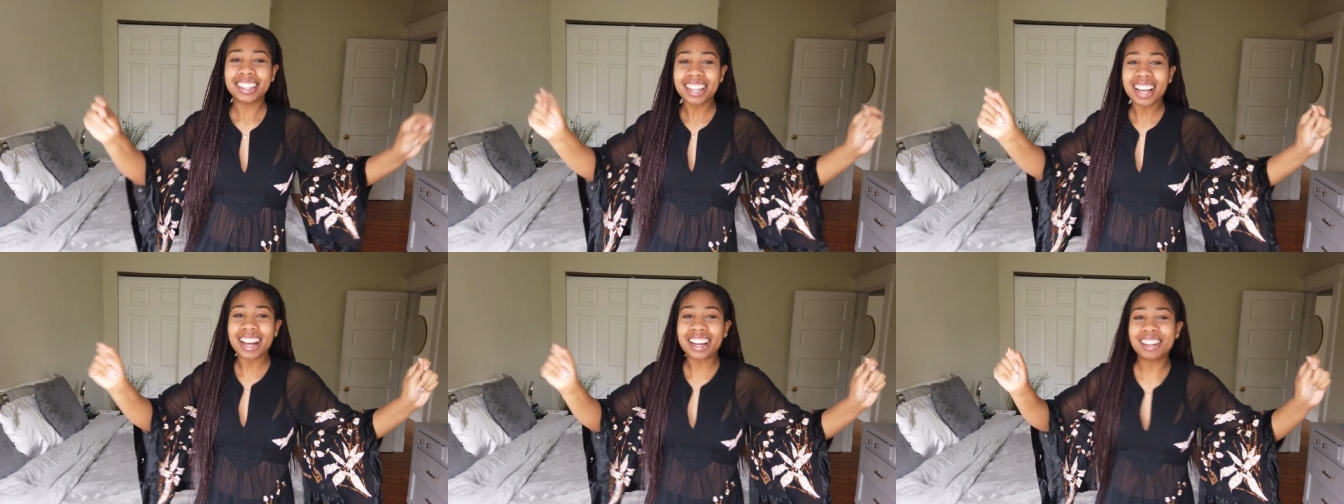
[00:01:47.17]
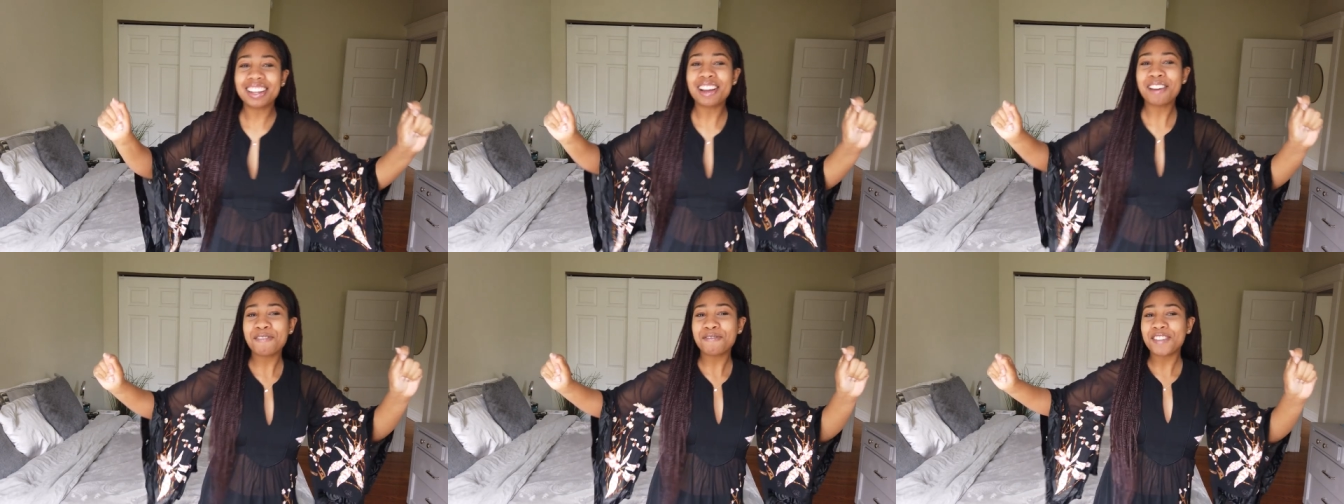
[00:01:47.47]

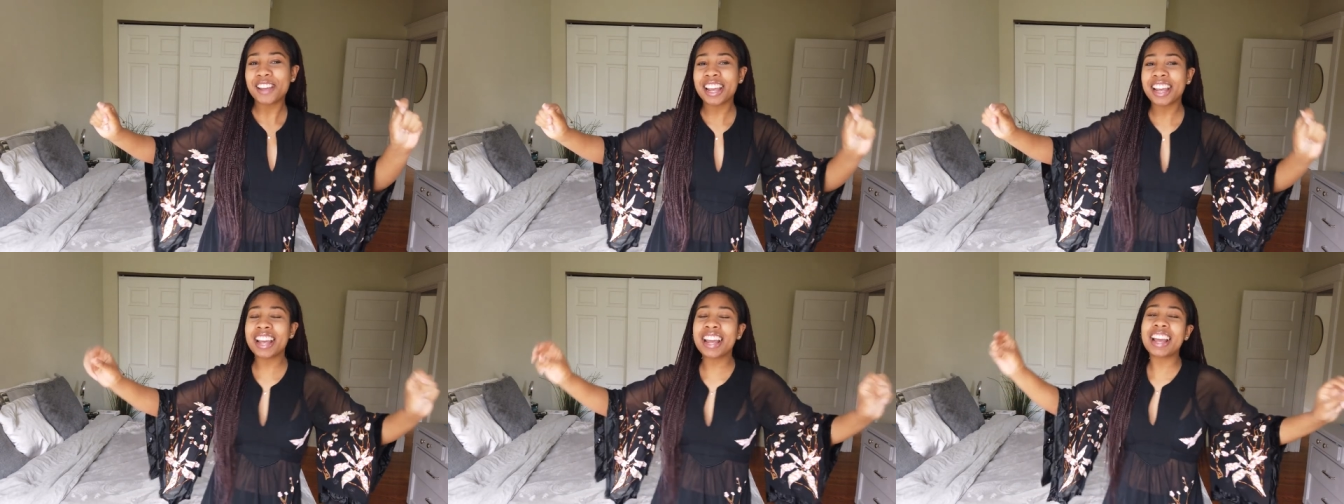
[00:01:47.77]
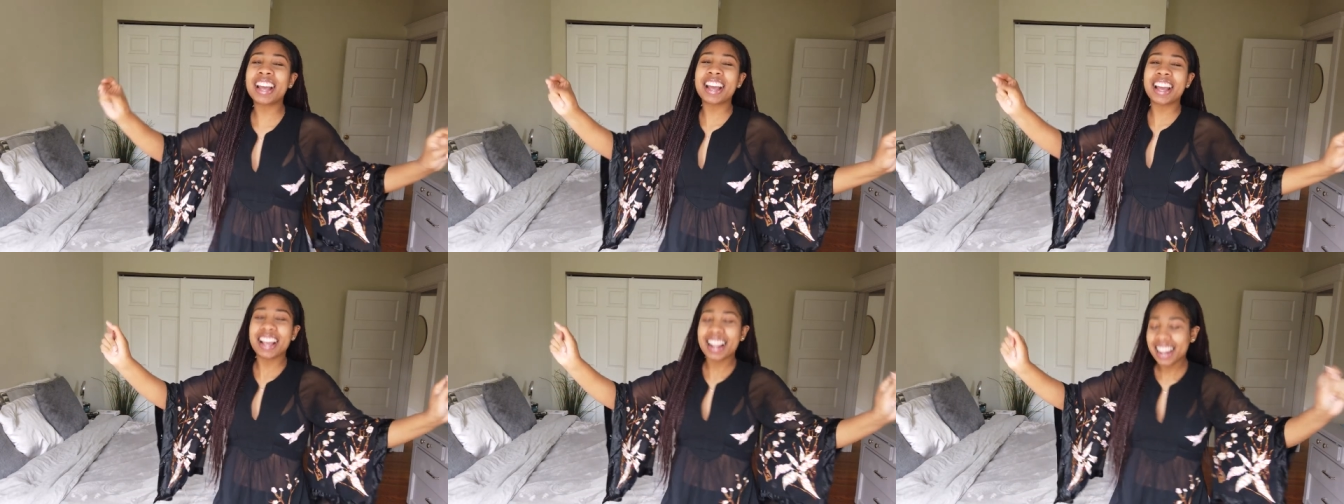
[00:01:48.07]
Got your
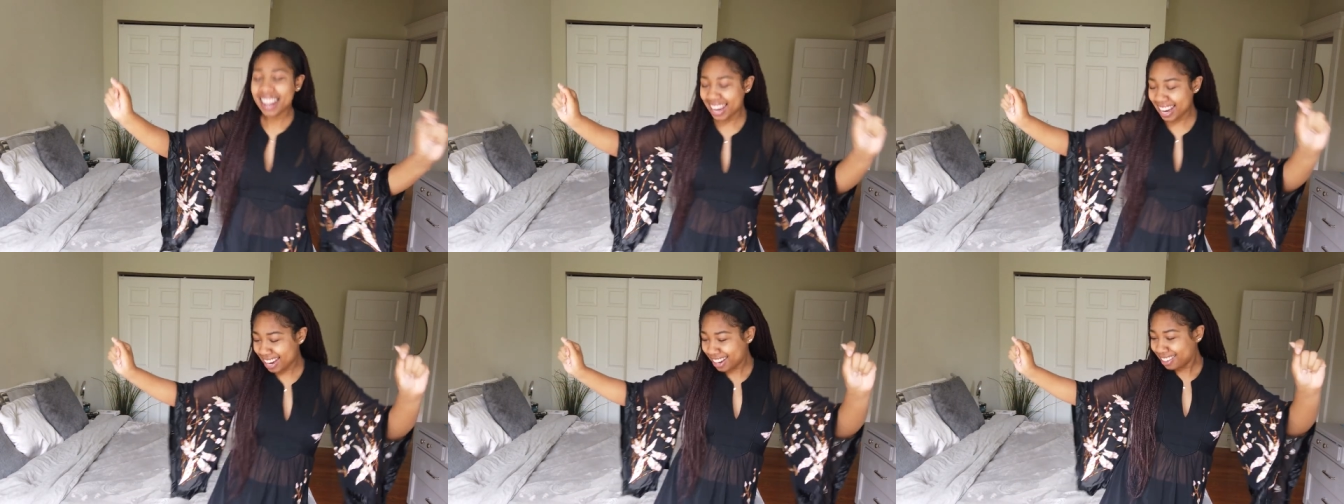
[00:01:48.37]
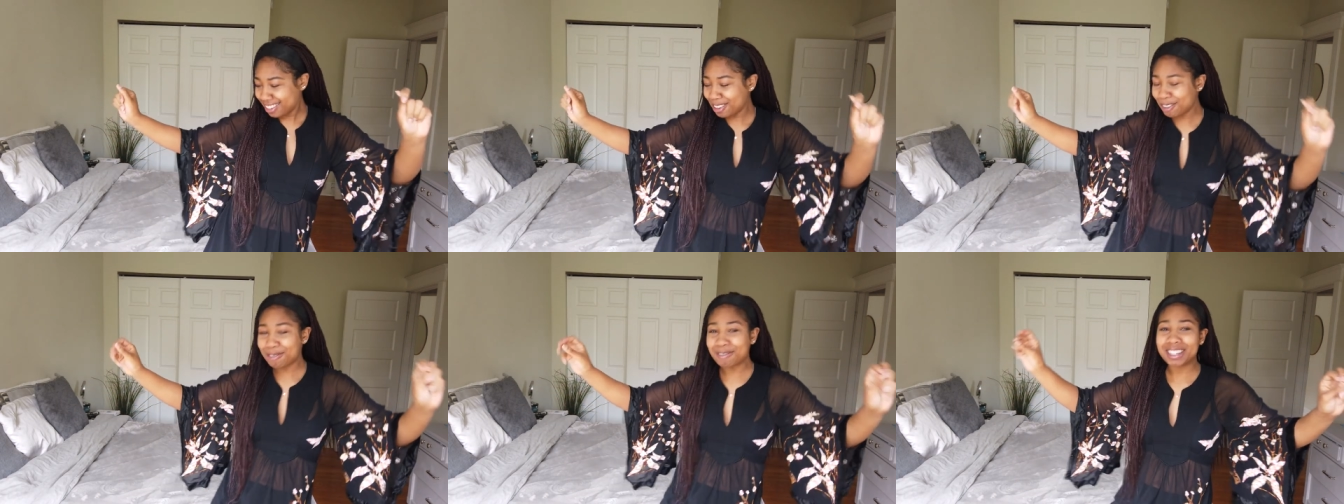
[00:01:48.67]

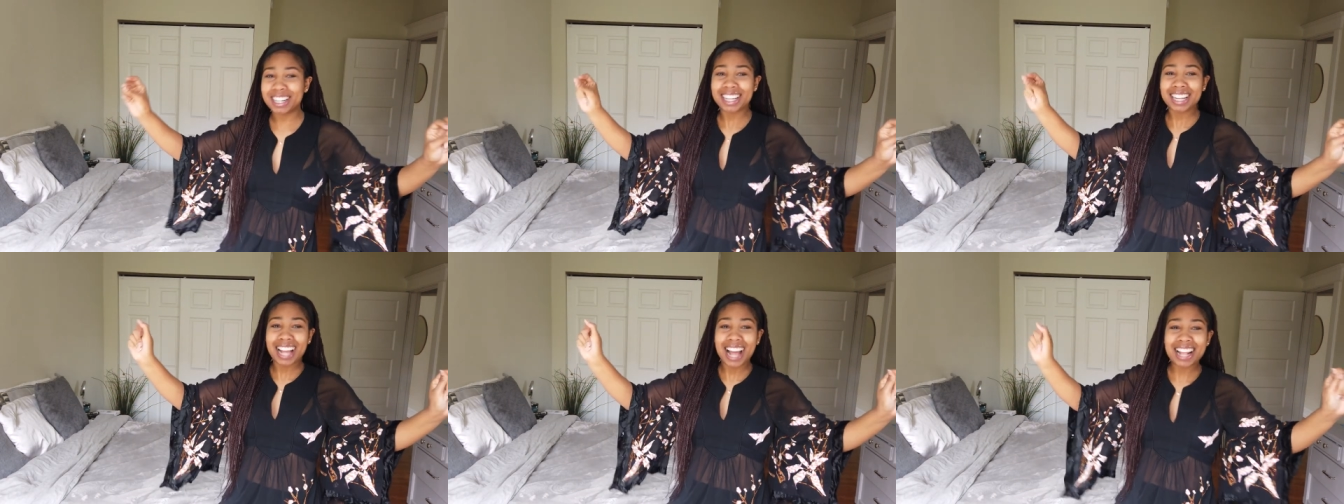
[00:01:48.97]
feet,